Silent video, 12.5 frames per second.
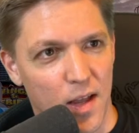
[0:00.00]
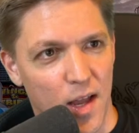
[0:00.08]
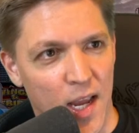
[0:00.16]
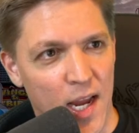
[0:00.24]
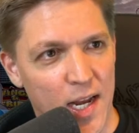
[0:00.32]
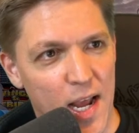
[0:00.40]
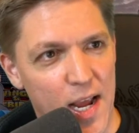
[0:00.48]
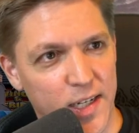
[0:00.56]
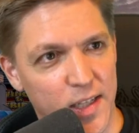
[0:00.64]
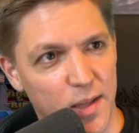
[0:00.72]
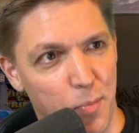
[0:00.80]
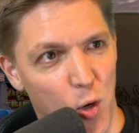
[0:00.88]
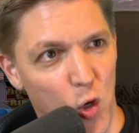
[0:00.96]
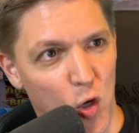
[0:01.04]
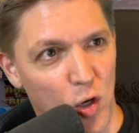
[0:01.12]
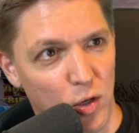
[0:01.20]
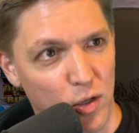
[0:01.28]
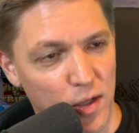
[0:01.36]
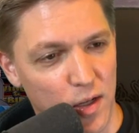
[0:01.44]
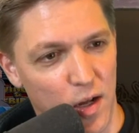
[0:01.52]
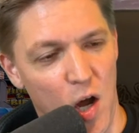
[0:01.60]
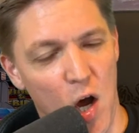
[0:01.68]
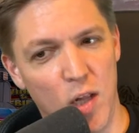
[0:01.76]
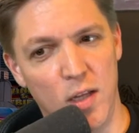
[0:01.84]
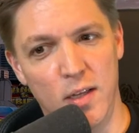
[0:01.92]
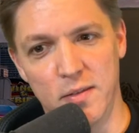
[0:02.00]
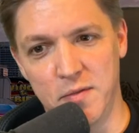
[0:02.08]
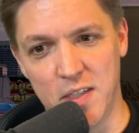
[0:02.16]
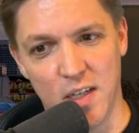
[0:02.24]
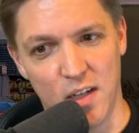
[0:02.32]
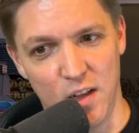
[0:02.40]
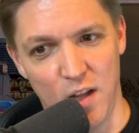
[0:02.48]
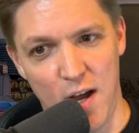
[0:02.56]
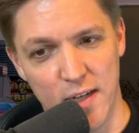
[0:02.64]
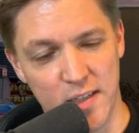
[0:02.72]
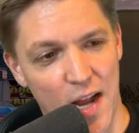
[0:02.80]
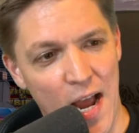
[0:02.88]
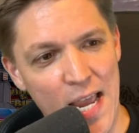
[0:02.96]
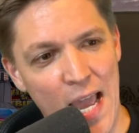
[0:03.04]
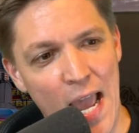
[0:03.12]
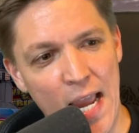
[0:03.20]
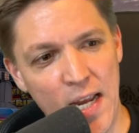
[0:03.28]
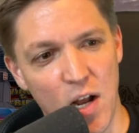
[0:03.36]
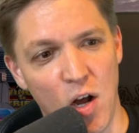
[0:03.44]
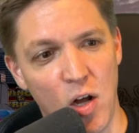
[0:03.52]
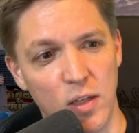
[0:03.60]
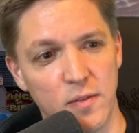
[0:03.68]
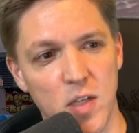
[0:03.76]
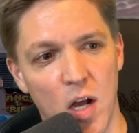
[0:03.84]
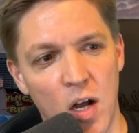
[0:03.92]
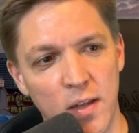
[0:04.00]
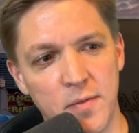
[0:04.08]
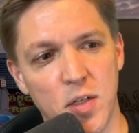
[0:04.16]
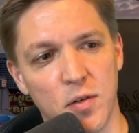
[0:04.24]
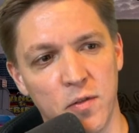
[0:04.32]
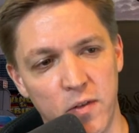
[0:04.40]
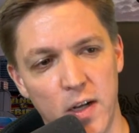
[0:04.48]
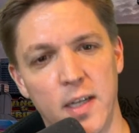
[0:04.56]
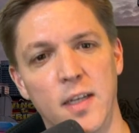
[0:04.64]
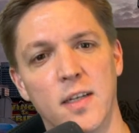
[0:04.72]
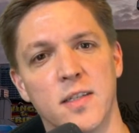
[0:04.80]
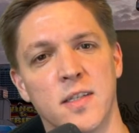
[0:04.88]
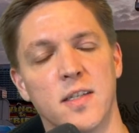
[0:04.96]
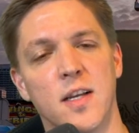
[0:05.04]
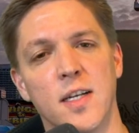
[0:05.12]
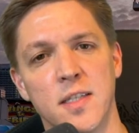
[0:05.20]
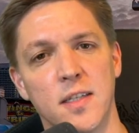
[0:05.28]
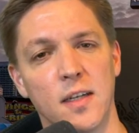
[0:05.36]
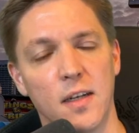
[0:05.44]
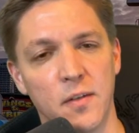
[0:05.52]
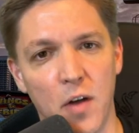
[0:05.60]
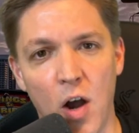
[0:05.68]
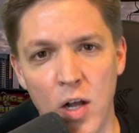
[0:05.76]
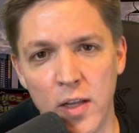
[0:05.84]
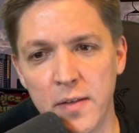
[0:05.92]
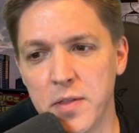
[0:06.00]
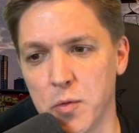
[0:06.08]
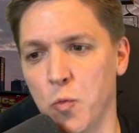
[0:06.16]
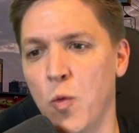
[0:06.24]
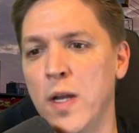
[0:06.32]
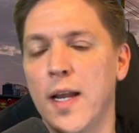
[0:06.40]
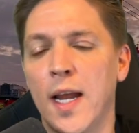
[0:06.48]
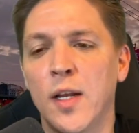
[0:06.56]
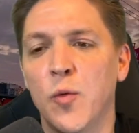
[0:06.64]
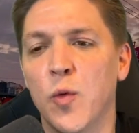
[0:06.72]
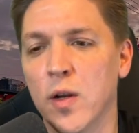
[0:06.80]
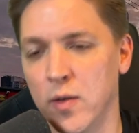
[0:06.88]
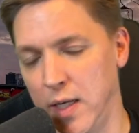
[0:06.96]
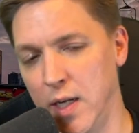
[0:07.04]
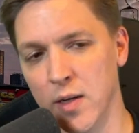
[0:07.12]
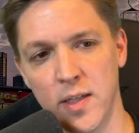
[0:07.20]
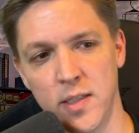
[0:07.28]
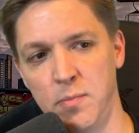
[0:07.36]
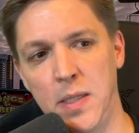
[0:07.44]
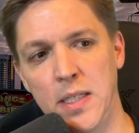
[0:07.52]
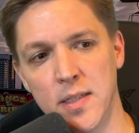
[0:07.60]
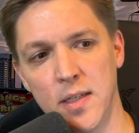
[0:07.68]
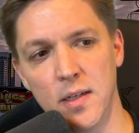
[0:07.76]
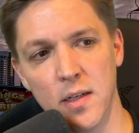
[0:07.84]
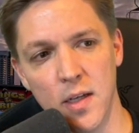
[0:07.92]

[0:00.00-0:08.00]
And I ended the poll. Olives lost. I hate olives. Olives are fucking disgusting. If olives went anywhere near this pizza,